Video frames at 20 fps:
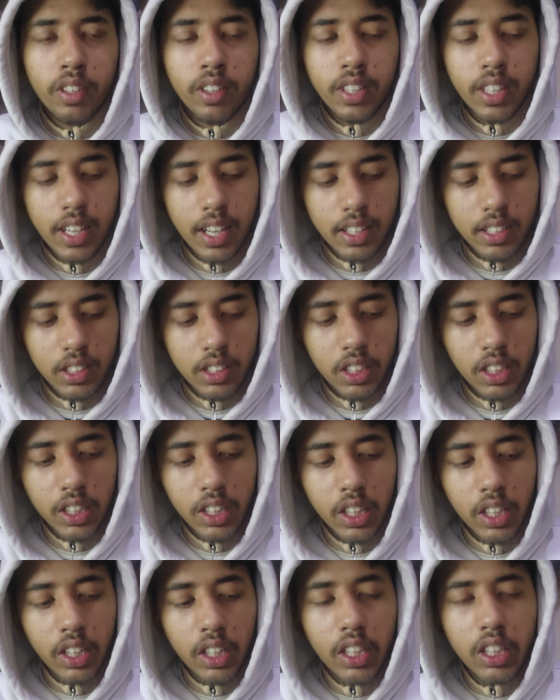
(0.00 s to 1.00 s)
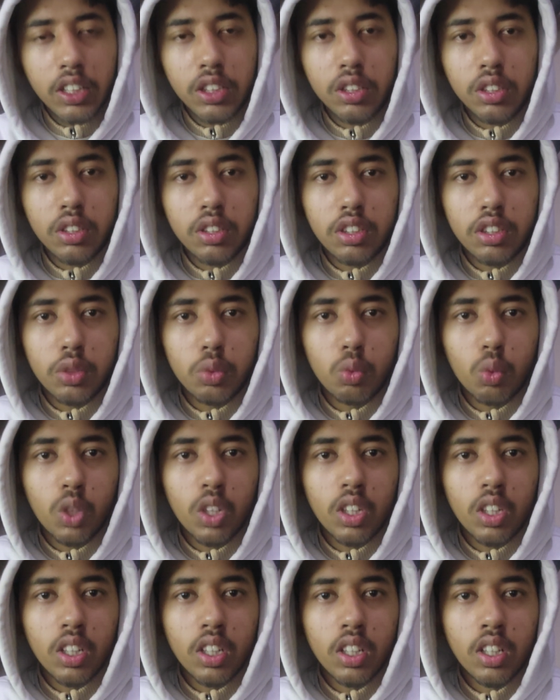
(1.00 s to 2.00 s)
They are checking each other's
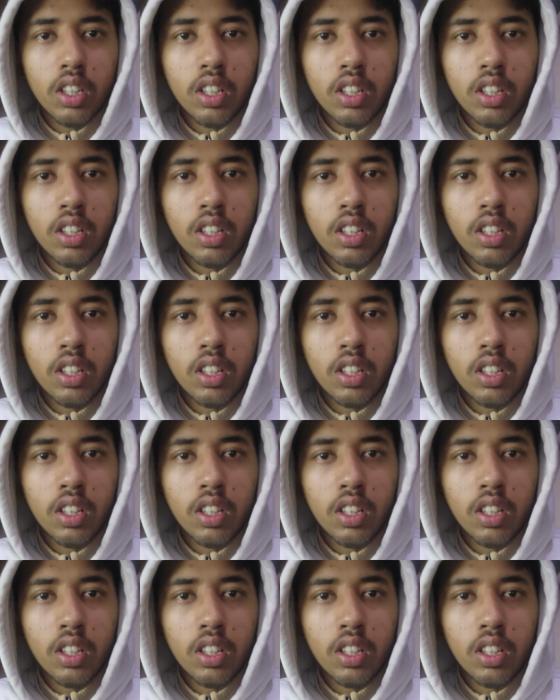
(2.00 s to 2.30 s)
work,